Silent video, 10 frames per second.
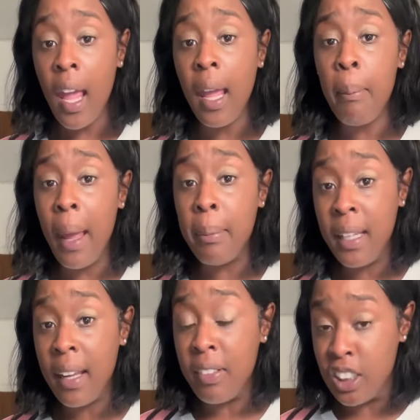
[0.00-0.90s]
it may be
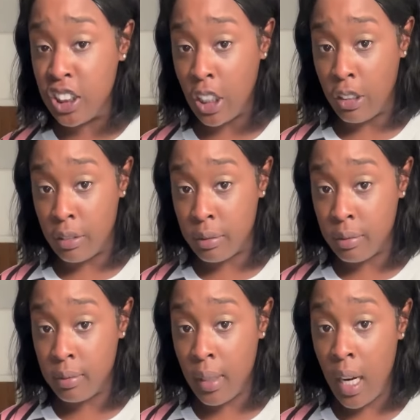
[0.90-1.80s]
giving shirt.
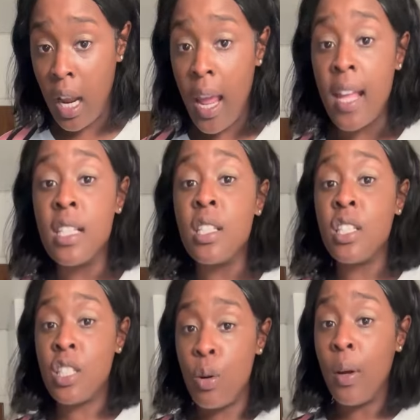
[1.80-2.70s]

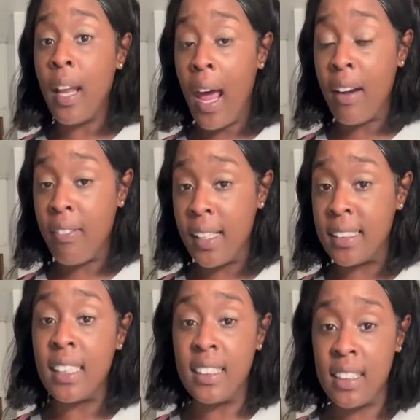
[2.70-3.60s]
To a lot of us,
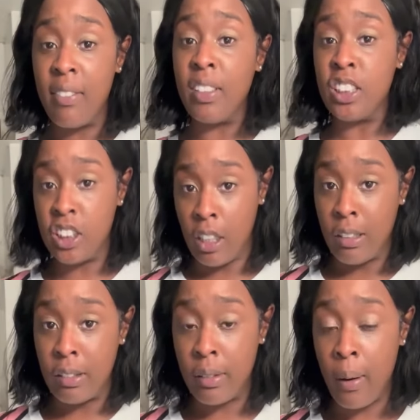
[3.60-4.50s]
it's giving
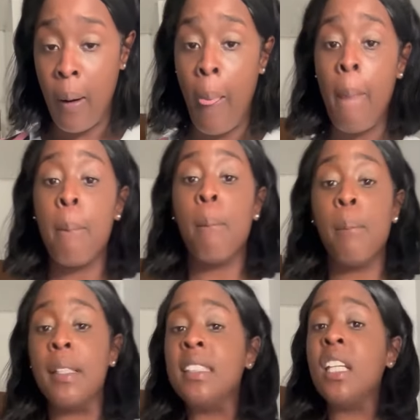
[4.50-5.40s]
shirt.
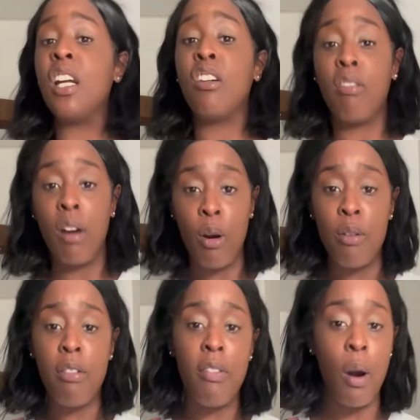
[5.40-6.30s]
But to the
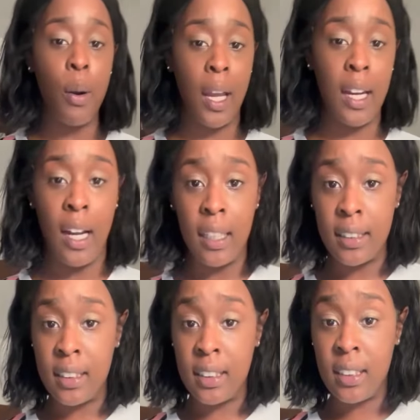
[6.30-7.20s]
grown folk in us
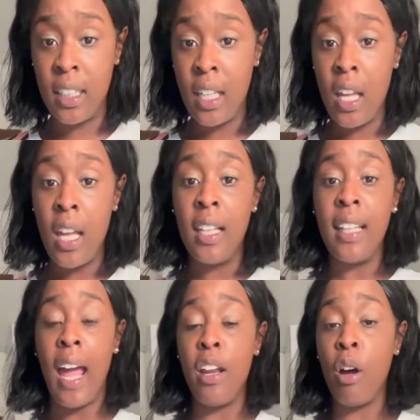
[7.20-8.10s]

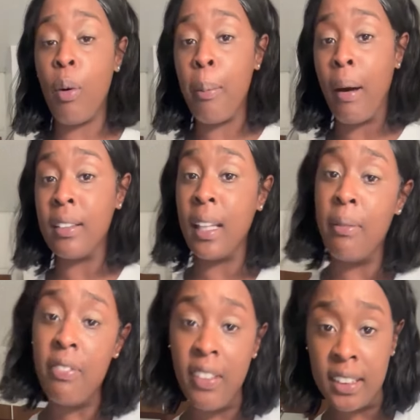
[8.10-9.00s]
that know about
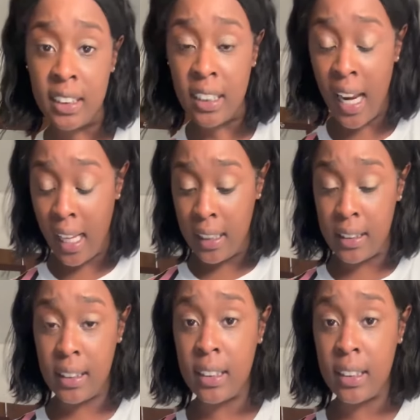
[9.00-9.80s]
them fishnets